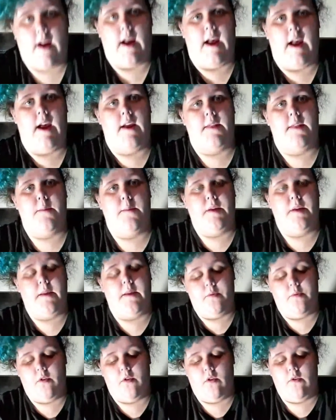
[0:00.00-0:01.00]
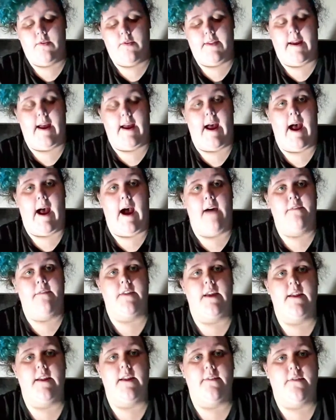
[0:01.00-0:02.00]
And the people that have
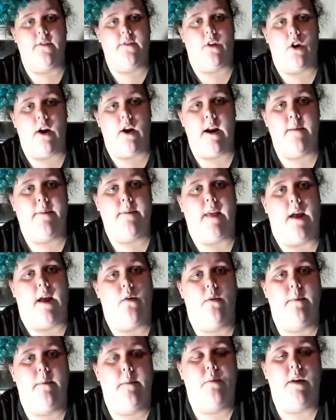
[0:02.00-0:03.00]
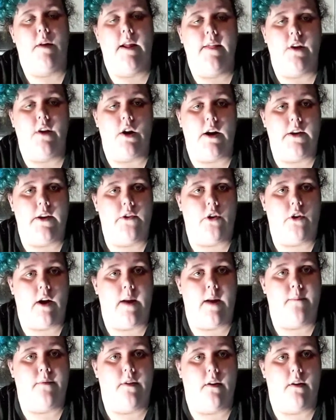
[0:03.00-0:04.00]
the Instagrams, I will be putting their
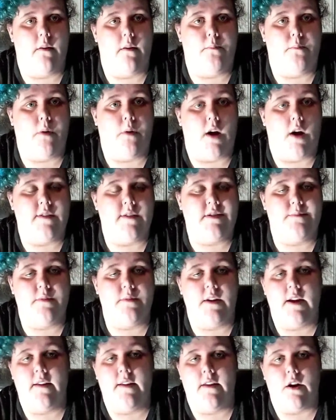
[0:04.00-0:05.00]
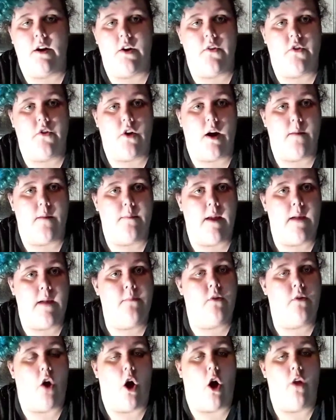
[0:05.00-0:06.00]
Instagrams, possibly their Instagram
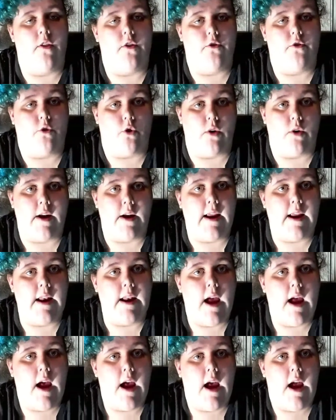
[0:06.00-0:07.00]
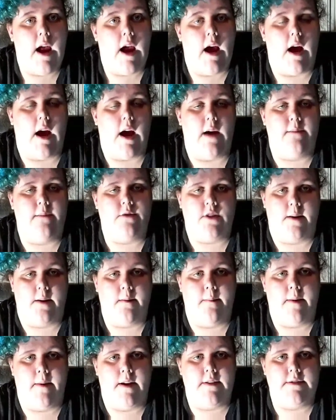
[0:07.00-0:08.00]
names, on the screen. I'm trying
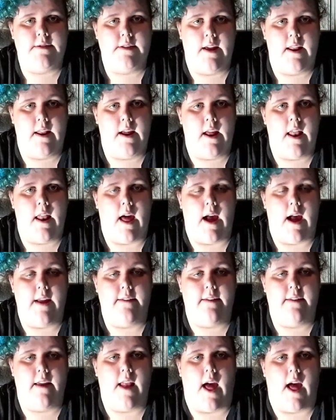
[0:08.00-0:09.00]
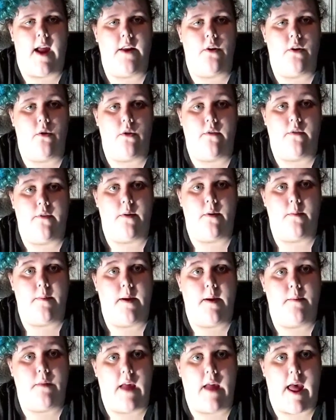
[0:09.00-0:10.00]
my best. Yet again, I said I don't know if I'm going to be
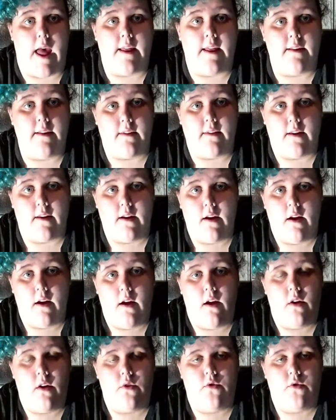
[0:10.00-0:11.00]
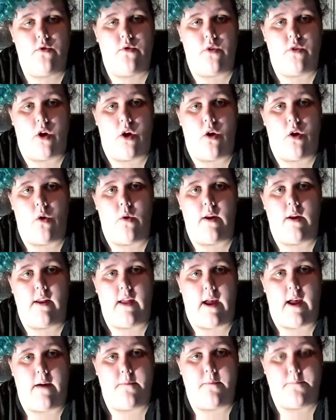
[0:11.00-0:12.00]
able to edit. So,
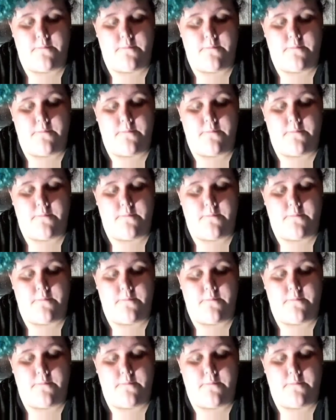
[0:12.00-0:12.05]
yeah.